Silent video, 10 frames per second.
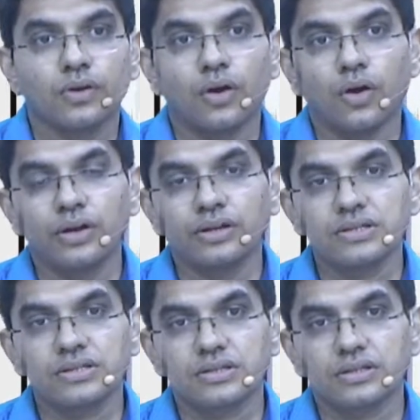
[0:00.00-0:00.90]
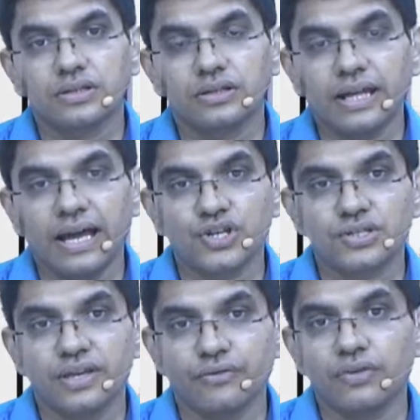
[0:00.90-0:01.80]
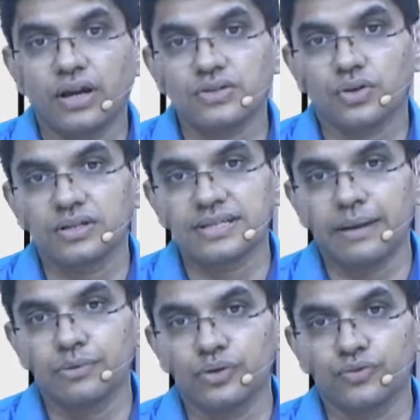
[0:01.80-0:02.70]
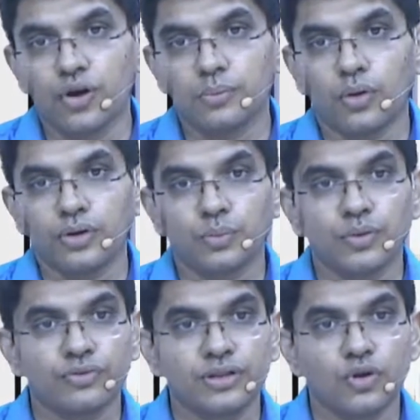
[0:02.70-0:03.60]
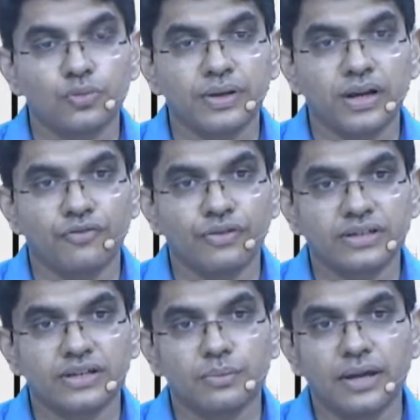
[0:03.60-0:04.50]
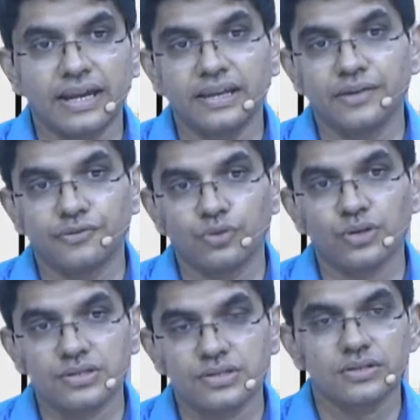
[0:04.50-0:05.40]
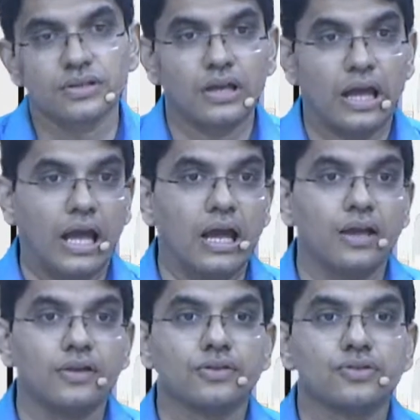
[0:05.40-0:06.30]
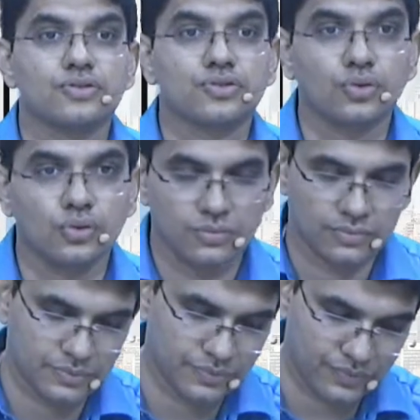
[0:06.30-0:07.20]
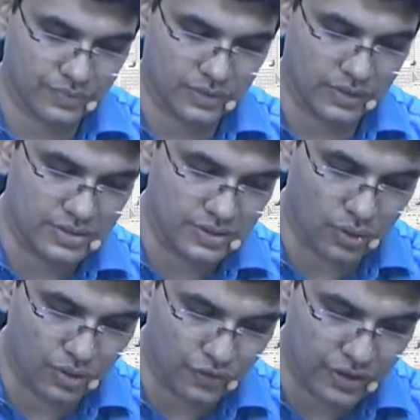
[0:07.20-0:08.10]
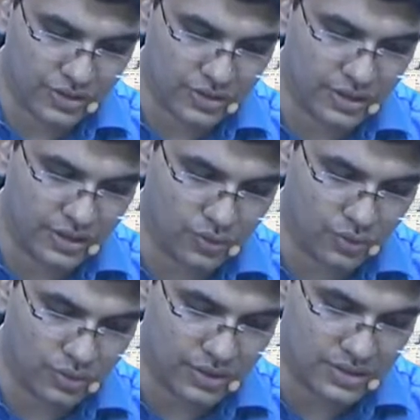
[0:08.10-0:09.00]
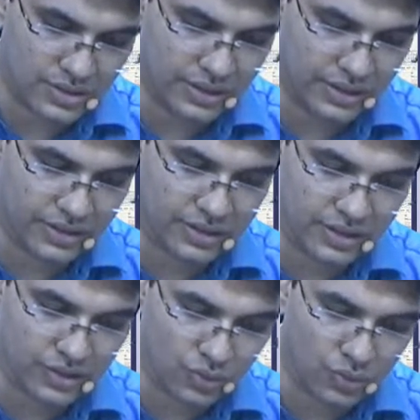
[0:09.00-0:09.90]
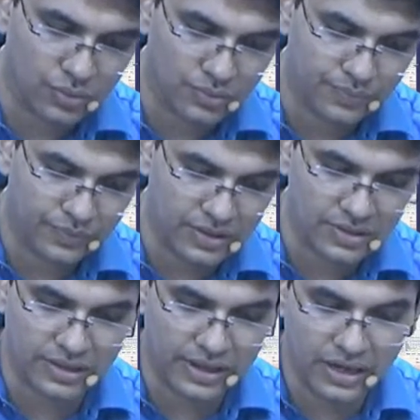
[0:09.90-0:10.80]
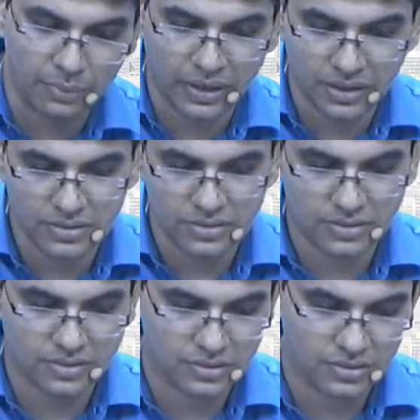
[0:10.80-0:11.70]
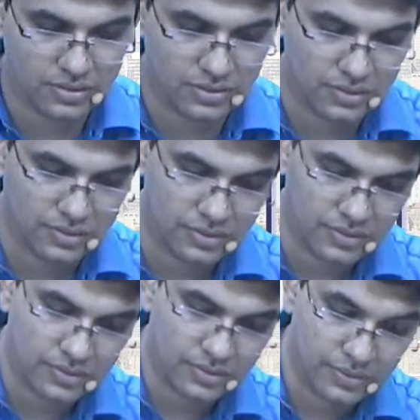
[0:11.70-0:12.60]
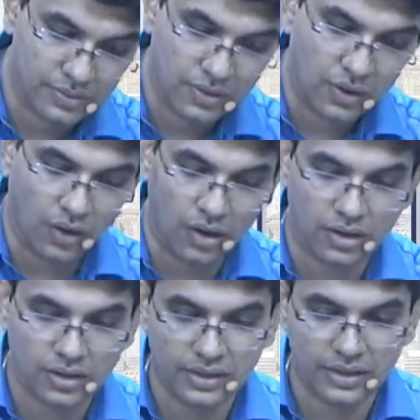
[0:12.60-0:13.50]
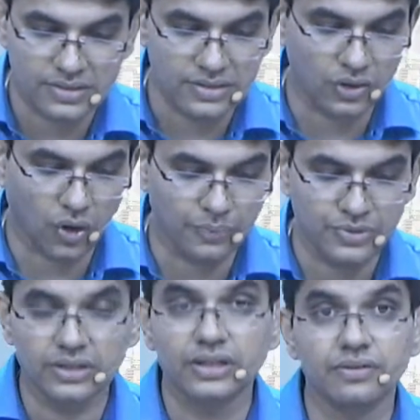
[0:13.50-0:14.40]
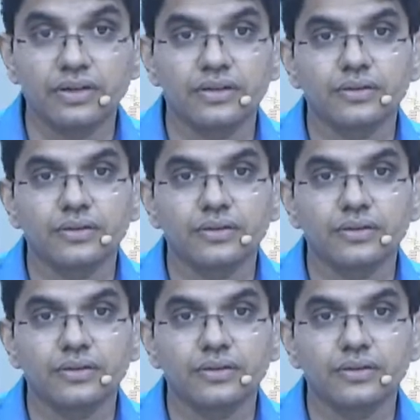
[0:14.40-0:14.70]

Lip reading: Auditors dash safeguards auditor's ability to form audit opinion without being affected by any influence. So, is it confidentiality? No. Is it integrity? No. Is it independence? Or is it objectivity?